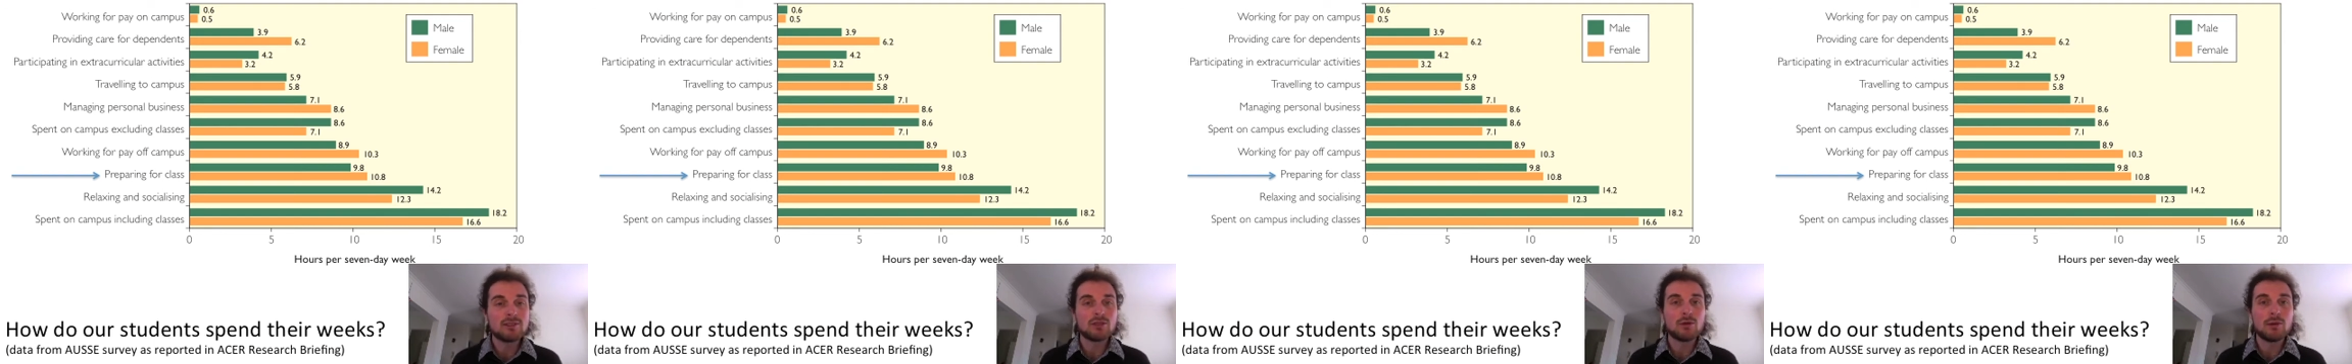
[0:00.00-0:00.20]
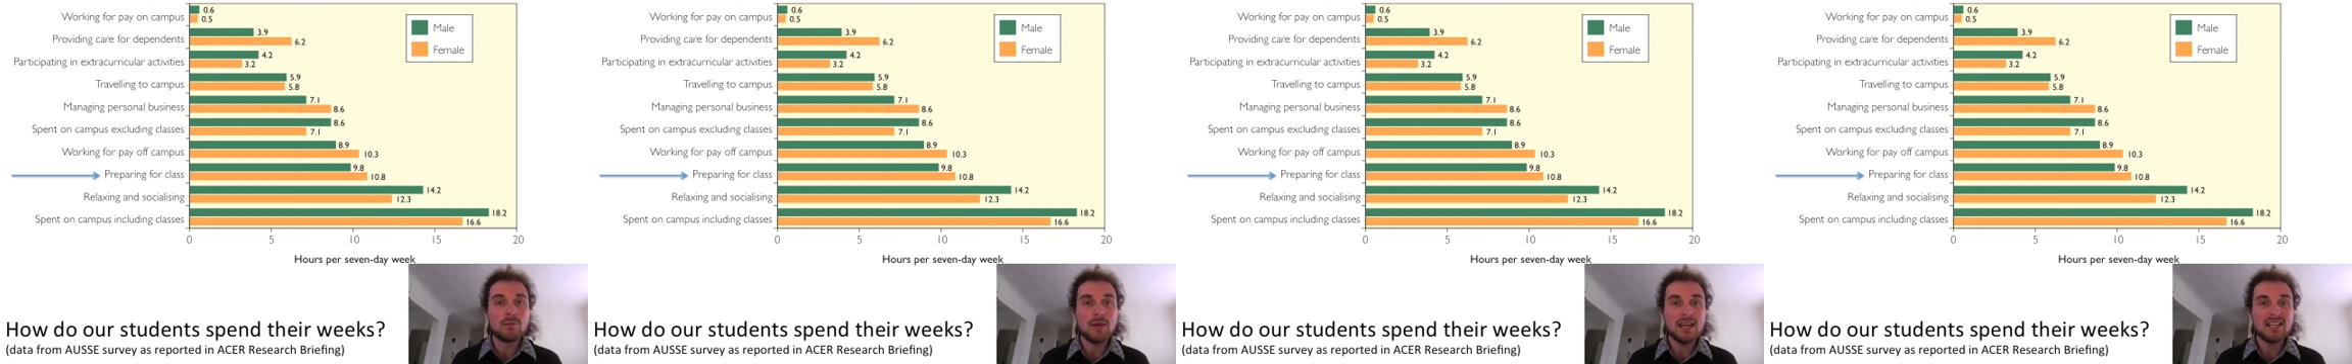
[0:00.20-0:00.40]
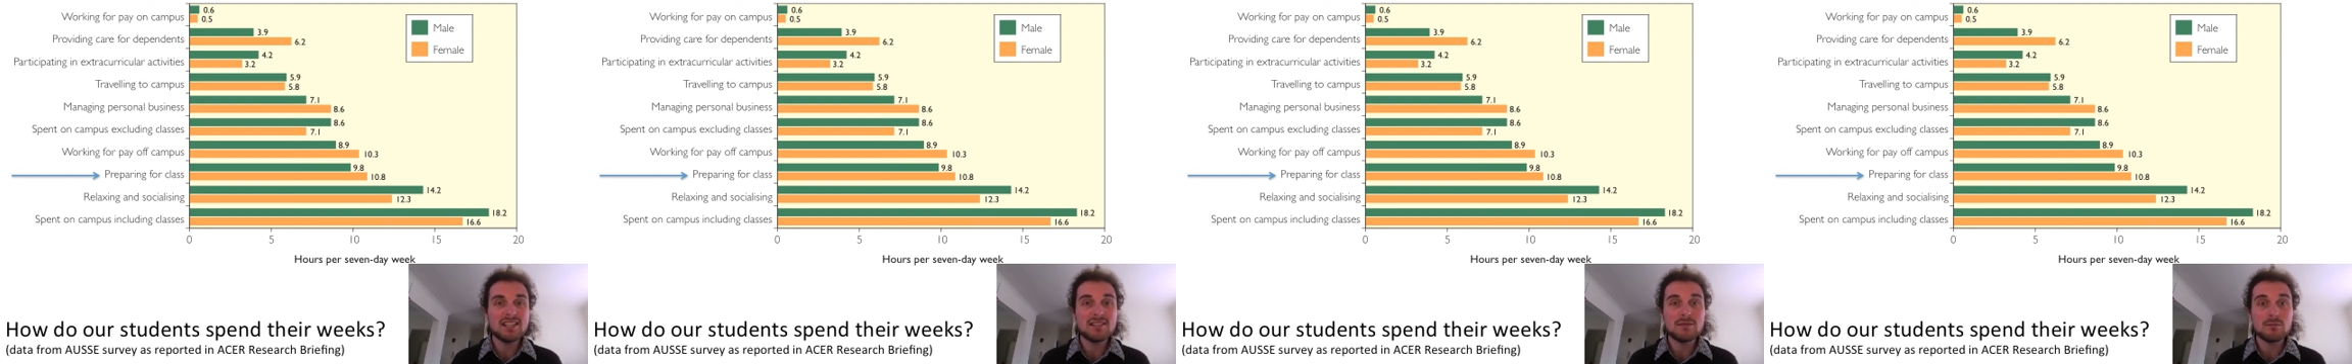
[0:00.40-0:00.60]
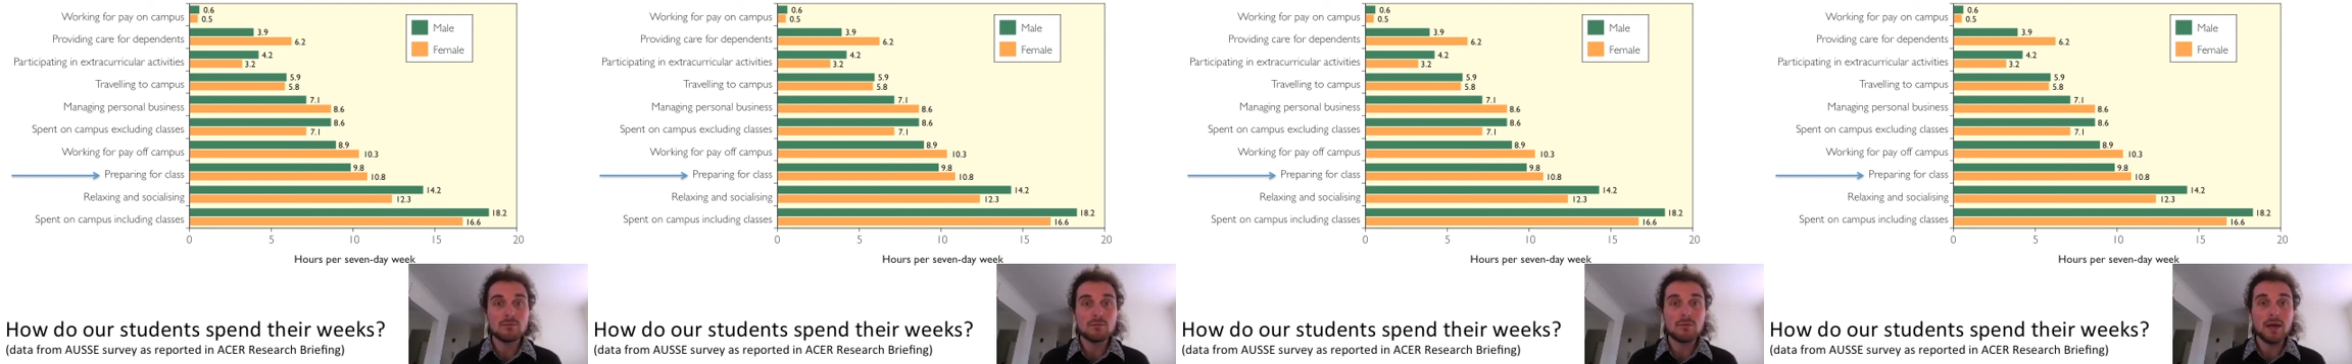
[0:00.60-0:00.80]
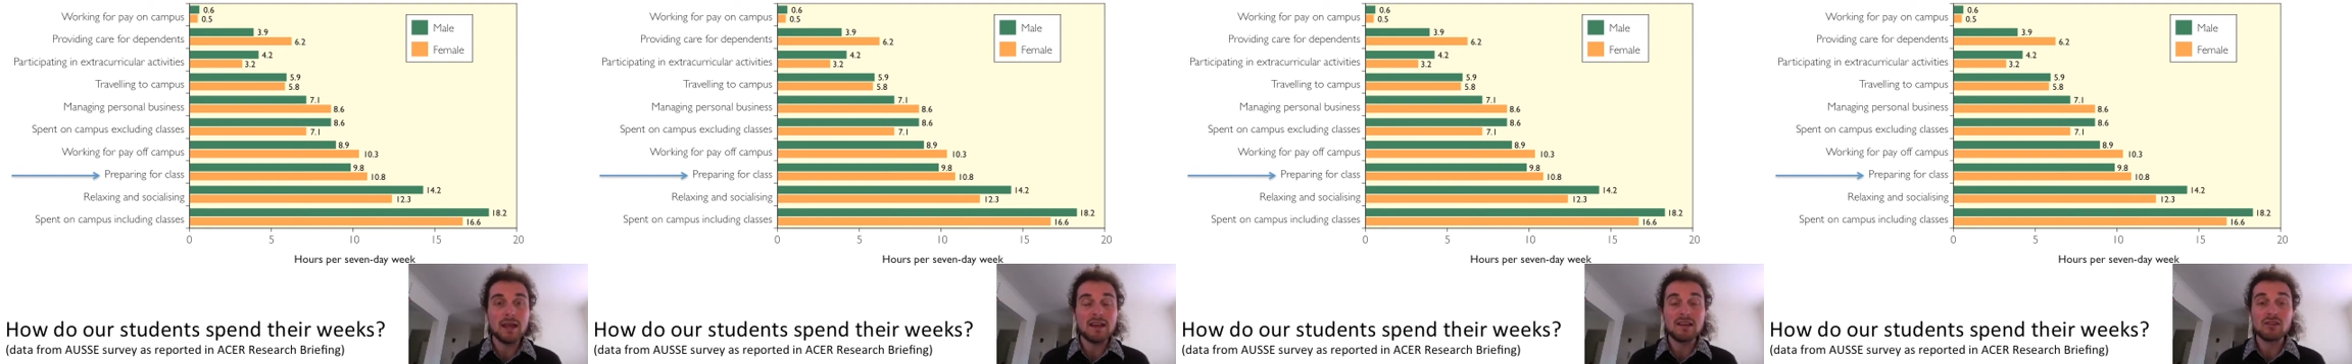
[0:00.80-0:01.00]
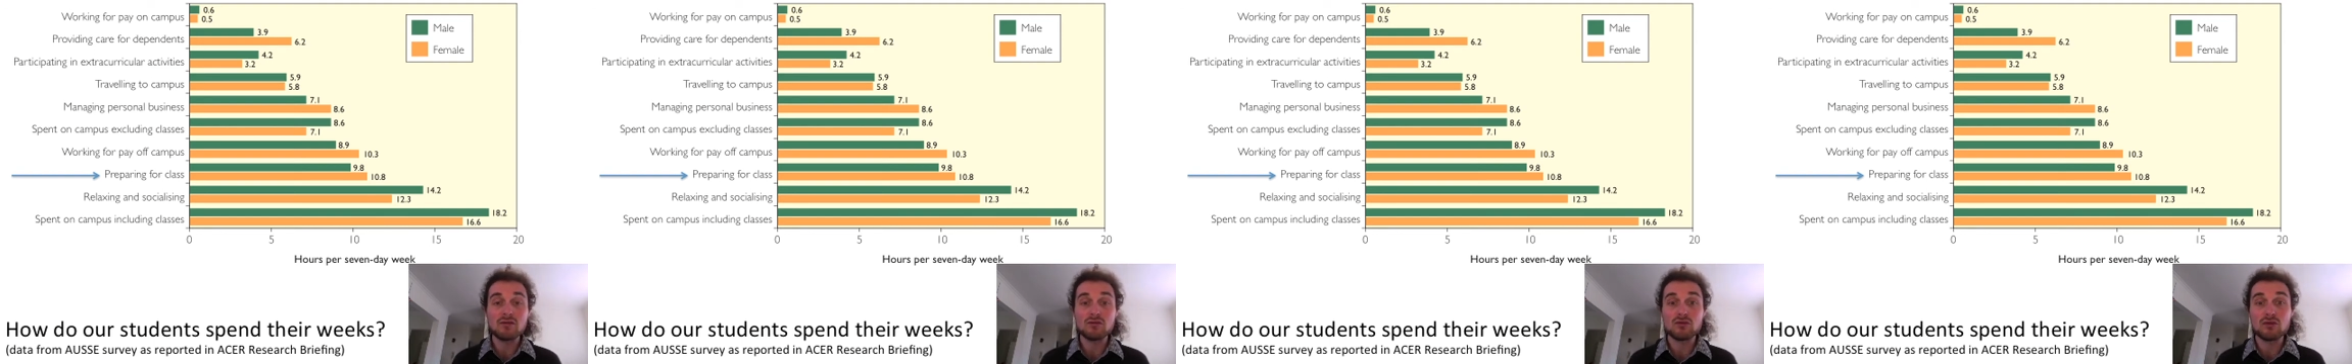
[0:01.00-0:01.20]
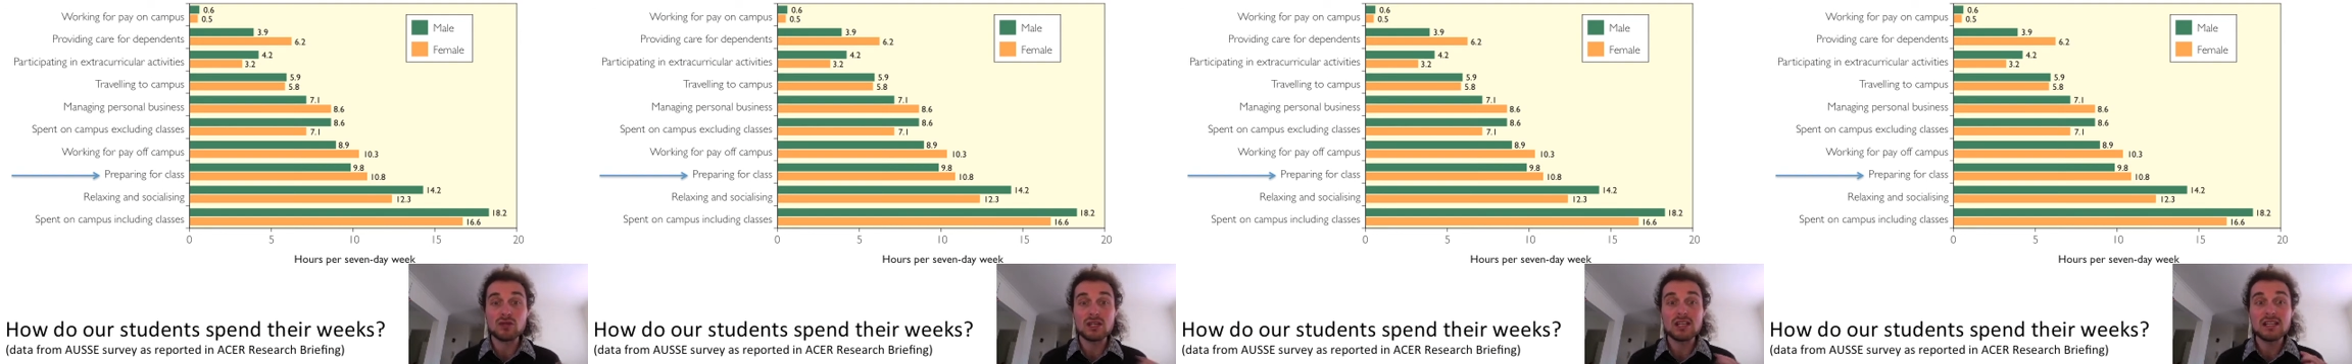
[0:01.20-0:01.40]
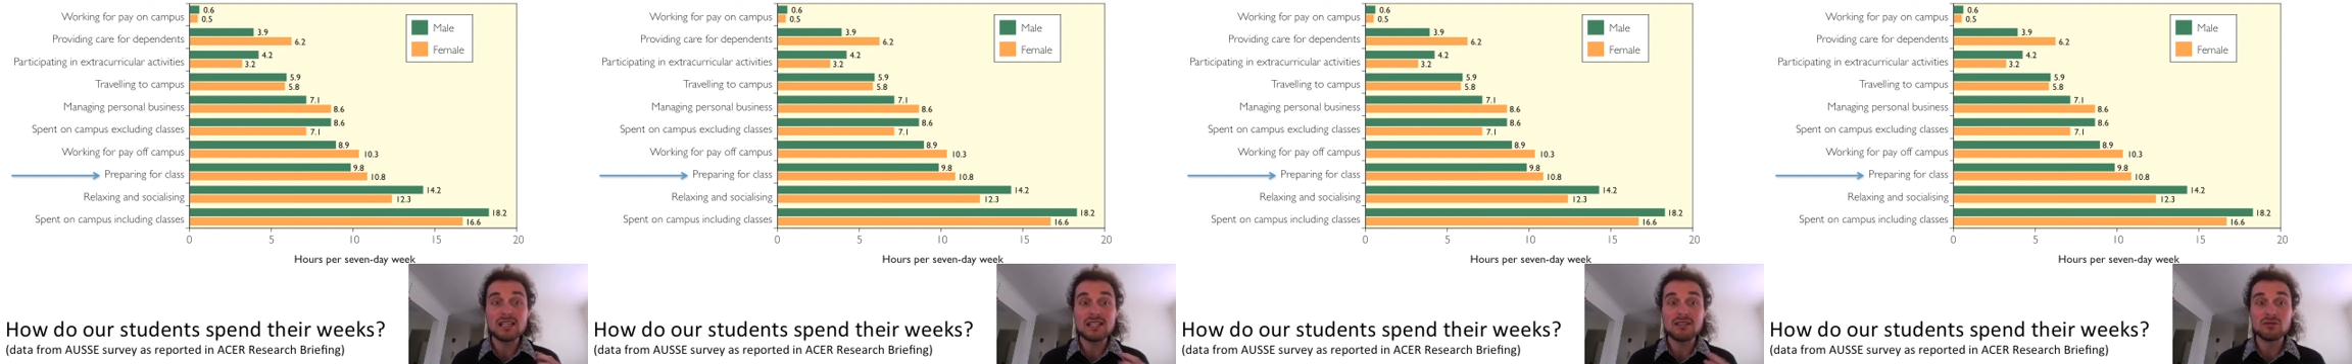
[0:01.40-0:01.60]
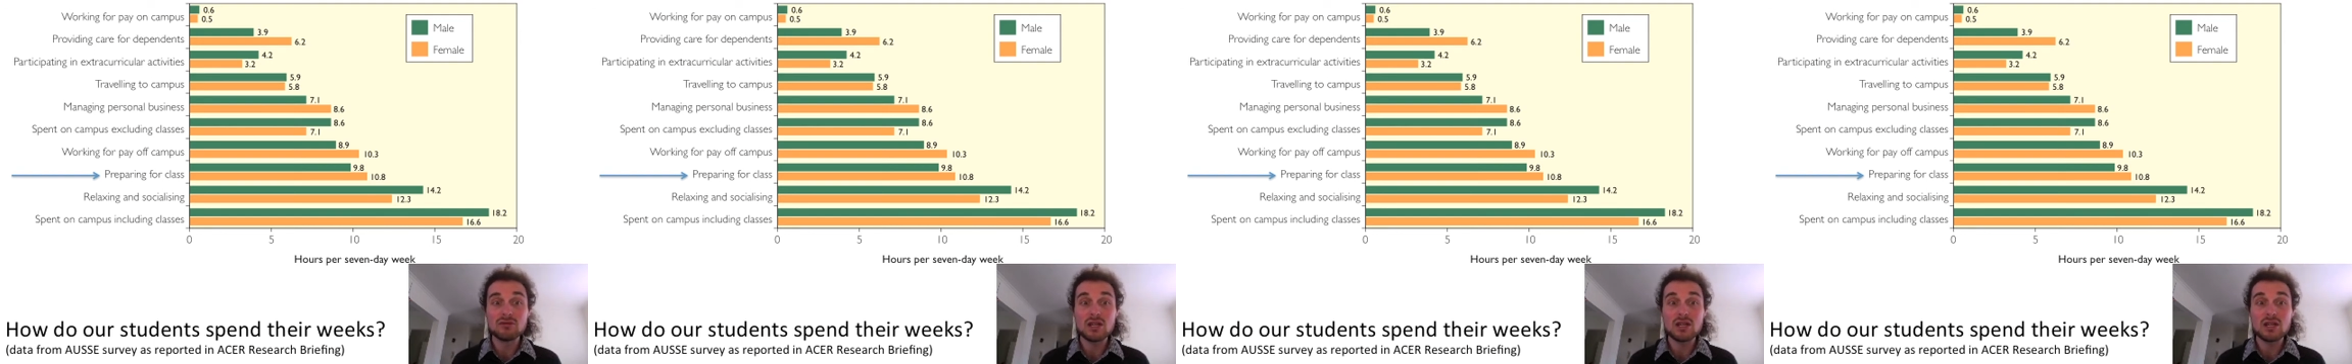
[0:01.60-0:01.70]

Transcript: so we must make really,